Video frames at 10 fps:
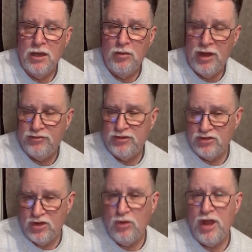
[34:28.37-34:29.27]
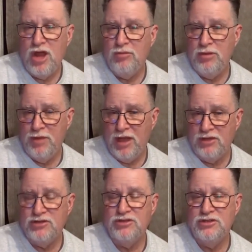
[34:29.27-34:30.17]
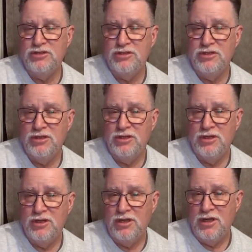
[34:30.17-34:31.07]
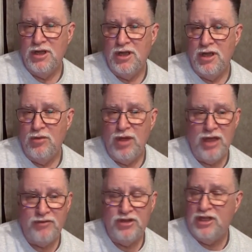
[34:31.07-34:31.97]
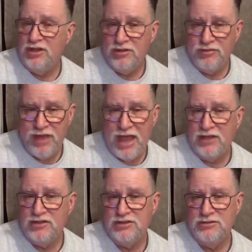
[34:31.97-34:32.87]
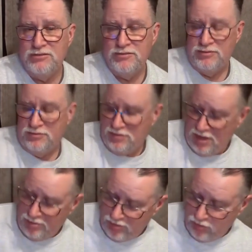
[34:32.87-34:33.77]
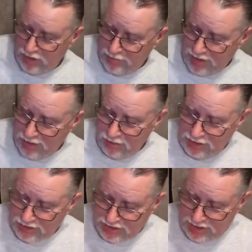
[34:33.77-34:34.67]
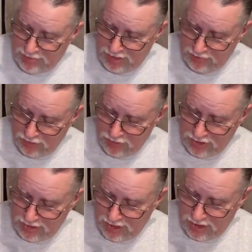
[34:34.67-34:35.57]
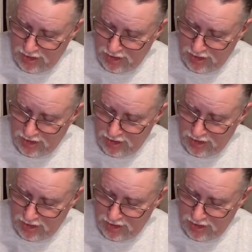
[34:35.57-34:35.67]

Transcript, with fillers: we have to slow down and be patient. We have to get the facts. I'm going to read my little list I made for you, and then